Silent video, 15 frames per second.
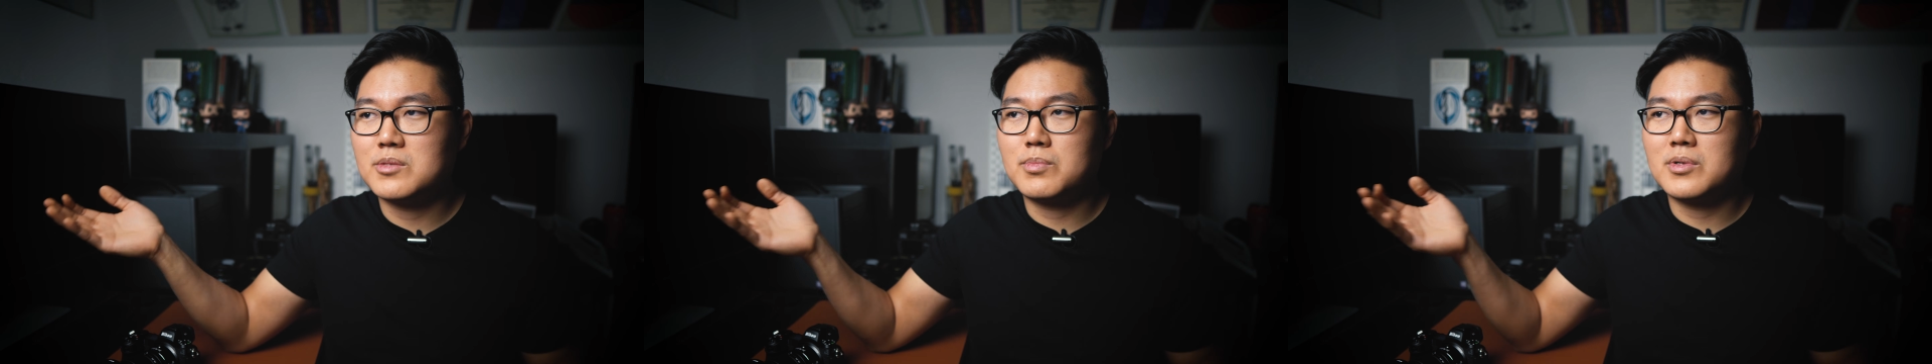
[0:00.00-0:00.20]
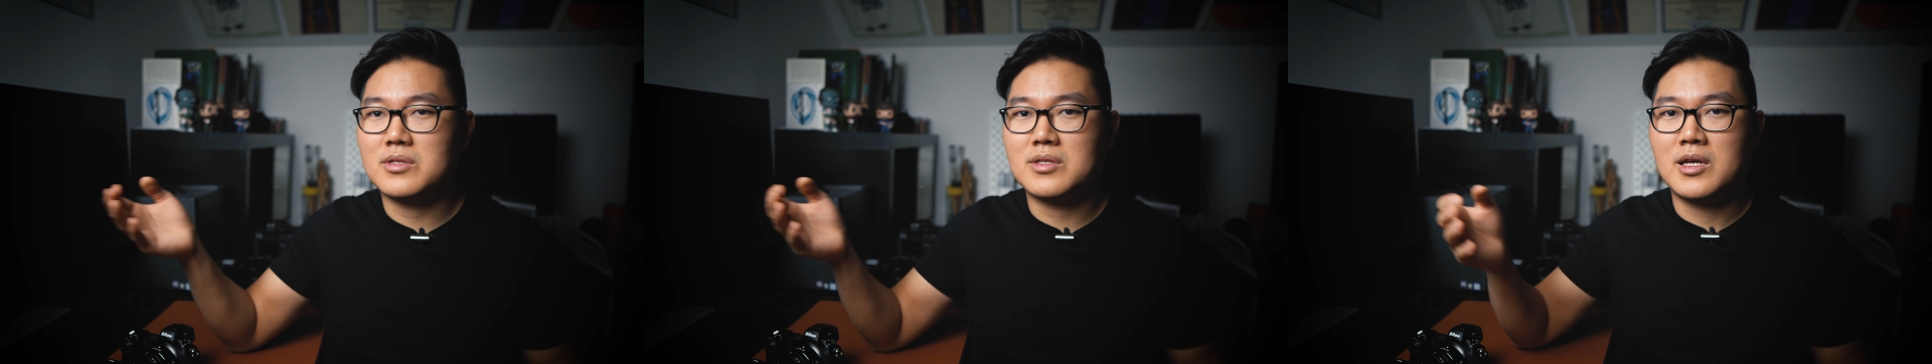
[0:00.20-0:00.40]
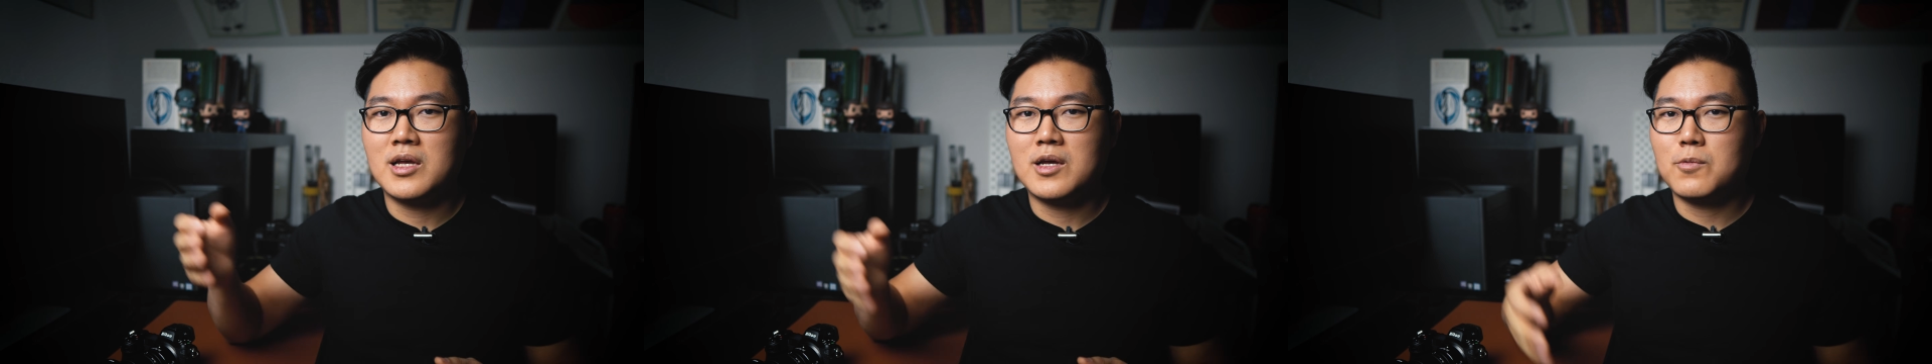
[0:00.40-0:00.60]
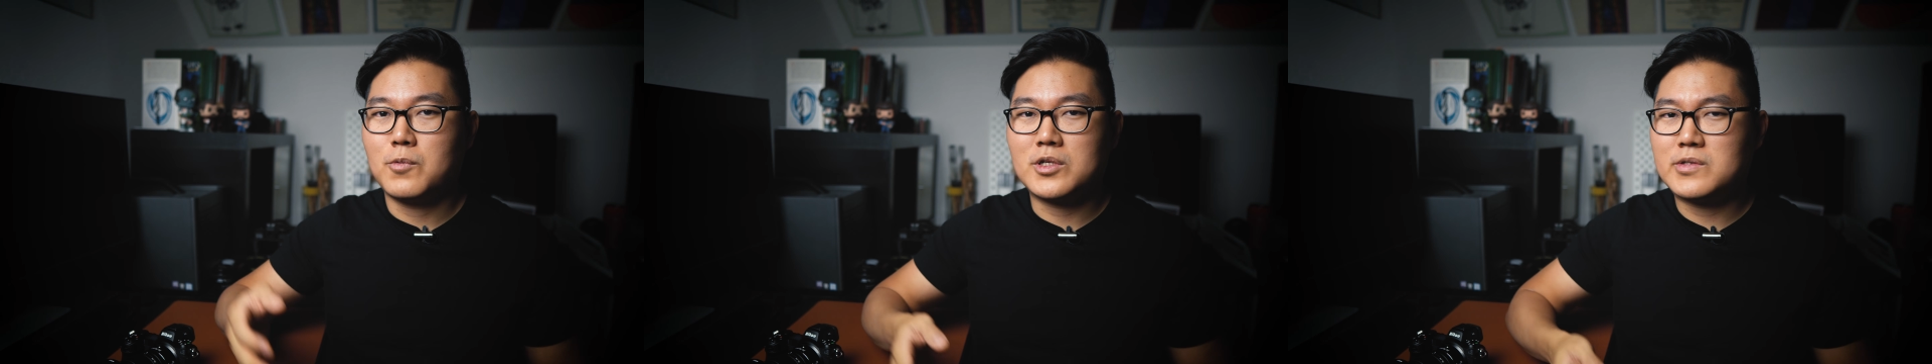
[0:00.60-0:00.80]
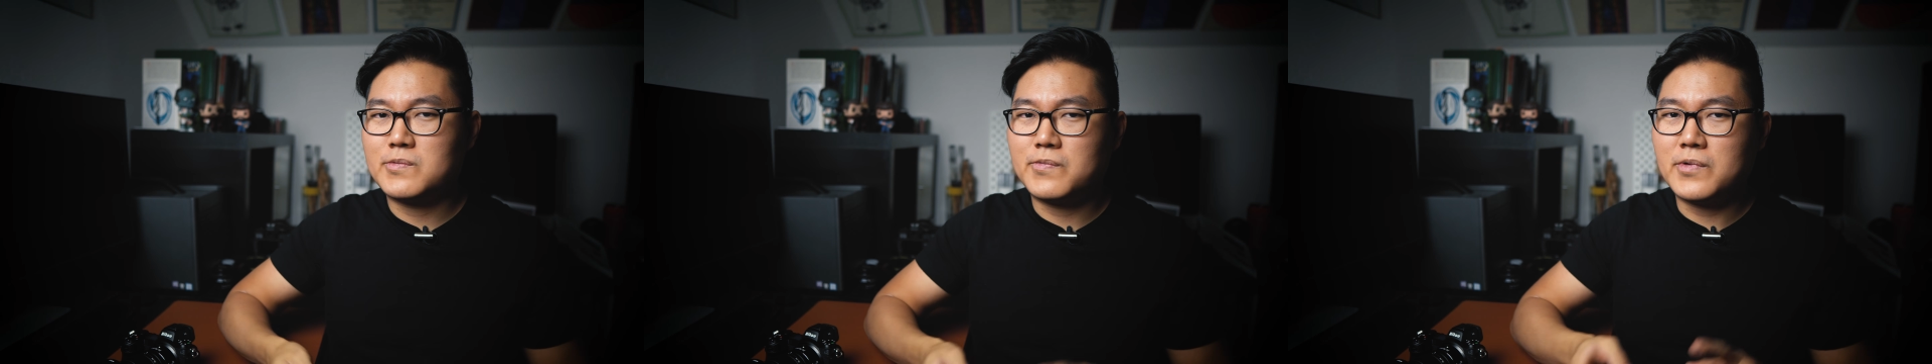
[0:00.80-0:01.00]
but
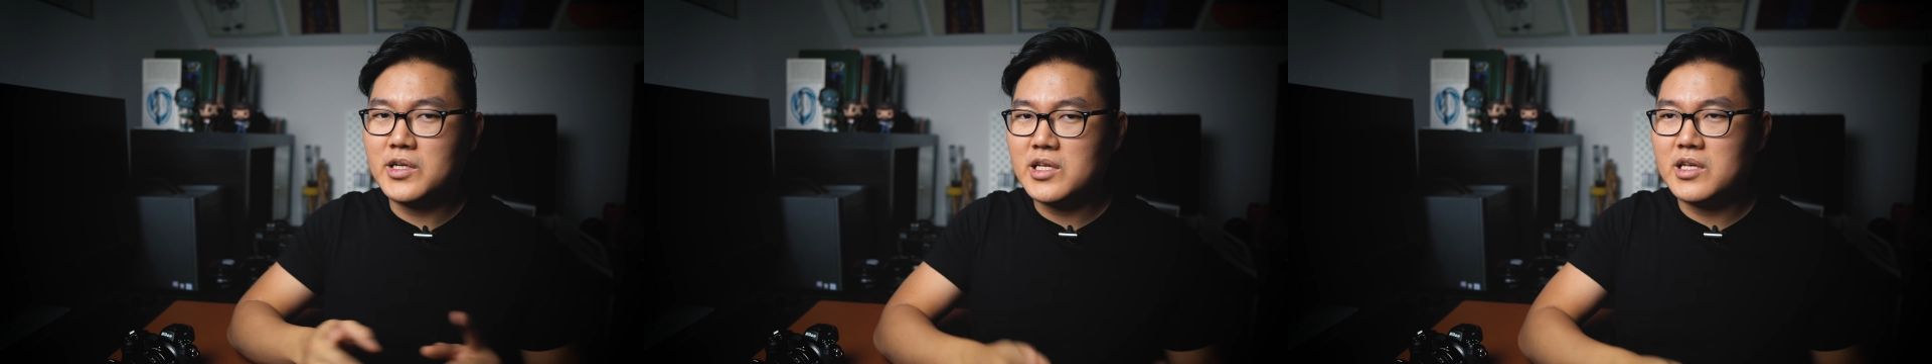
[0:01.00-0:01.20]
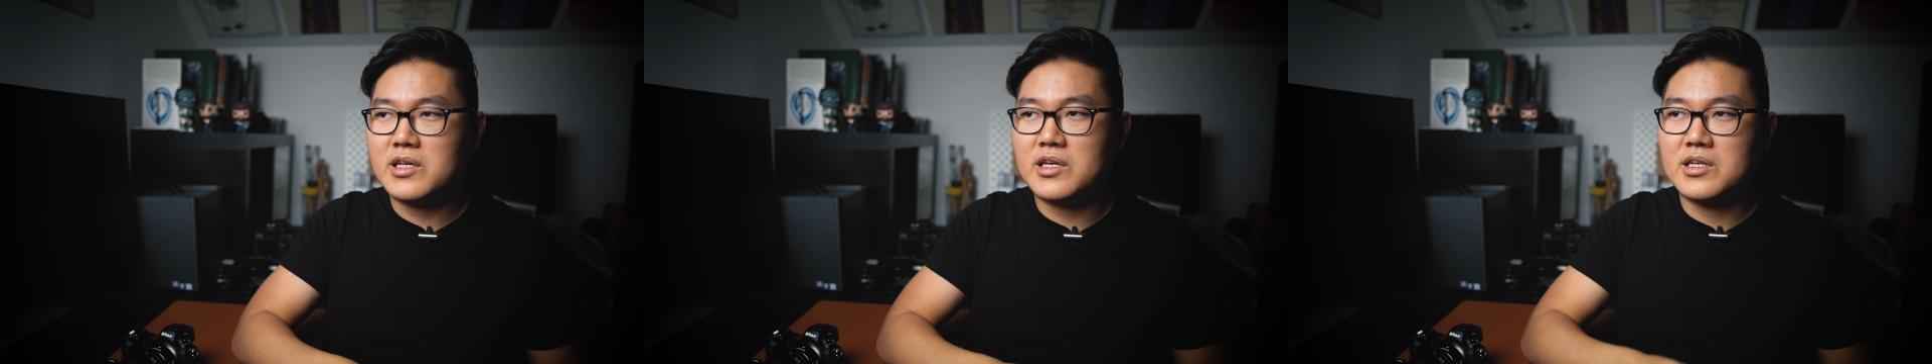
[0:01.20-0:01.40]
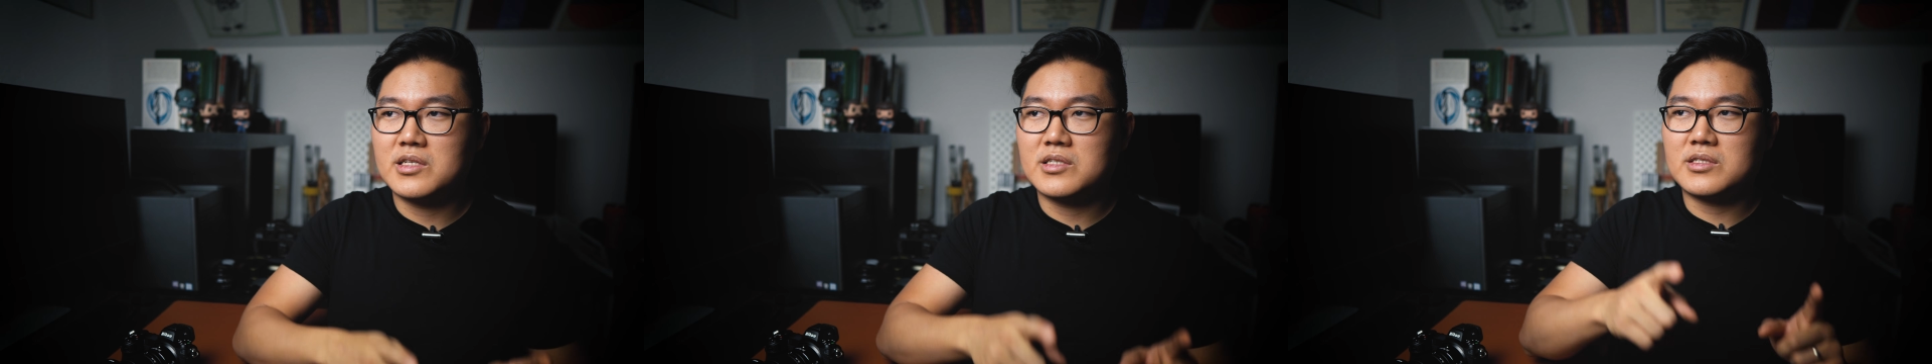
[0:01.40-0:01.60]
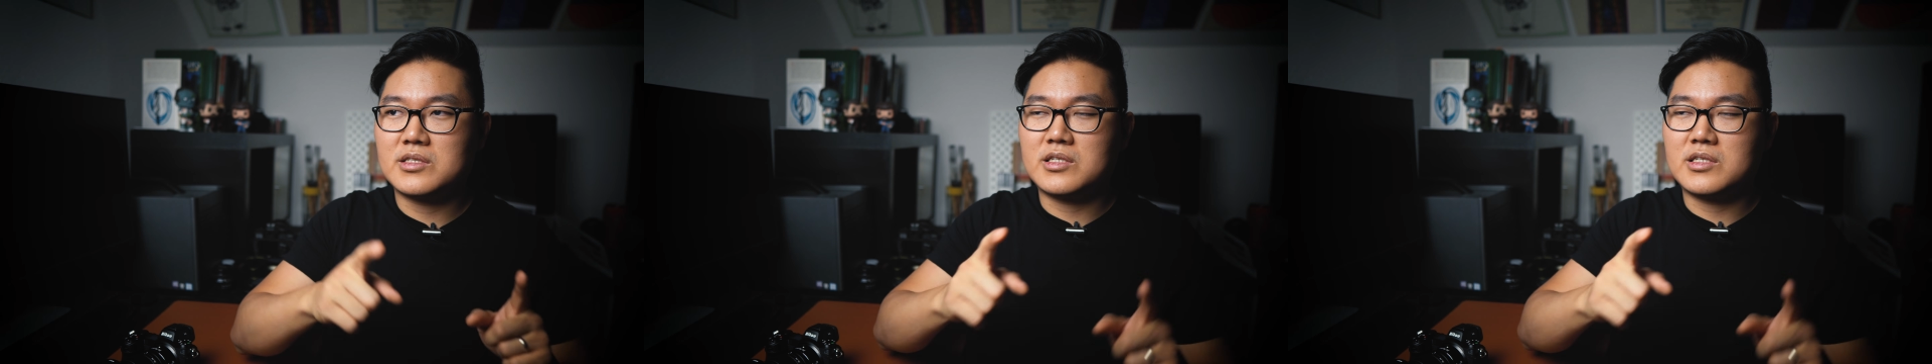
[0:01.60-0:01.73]
what's funny is